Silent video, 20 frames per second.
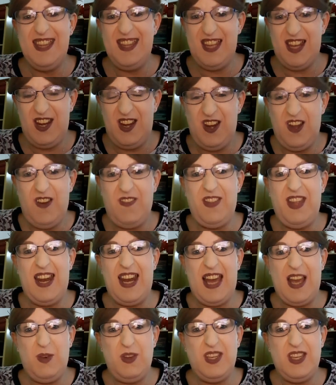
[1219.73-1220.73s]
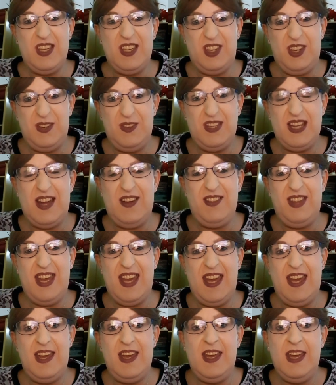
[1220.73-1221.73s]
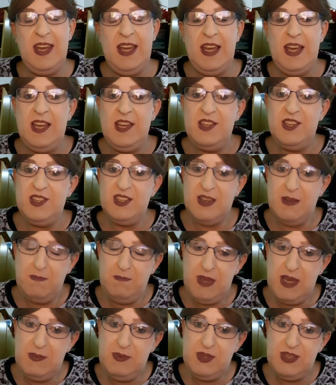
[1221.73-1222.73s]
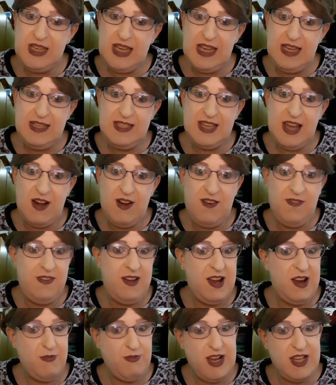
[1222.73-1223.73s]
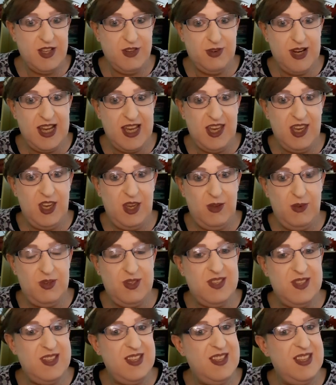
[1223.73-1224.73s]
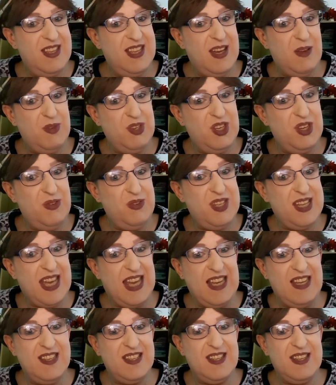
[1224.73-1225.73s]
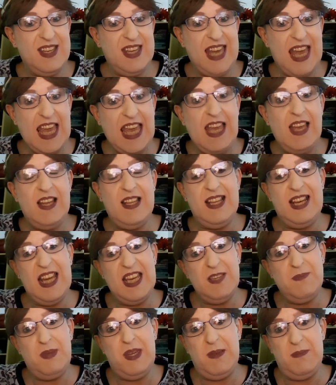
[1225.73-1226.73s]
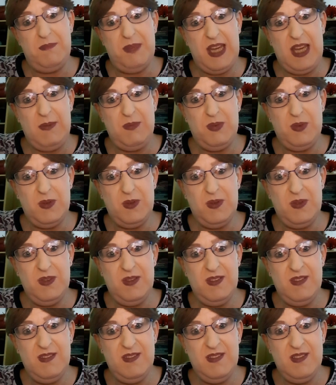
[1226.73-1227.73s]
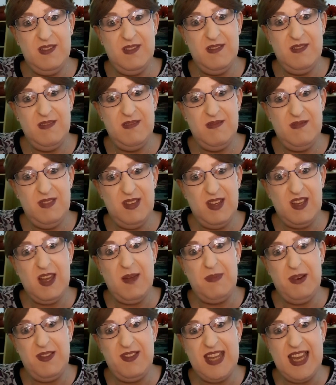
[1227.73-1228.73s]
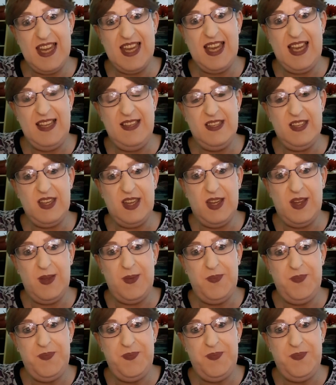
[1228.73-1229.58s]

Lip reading: a lot of the language that's used out there, some people say it's terrifying rhetoric that was used against gay and lesbian people a couple of decades ago.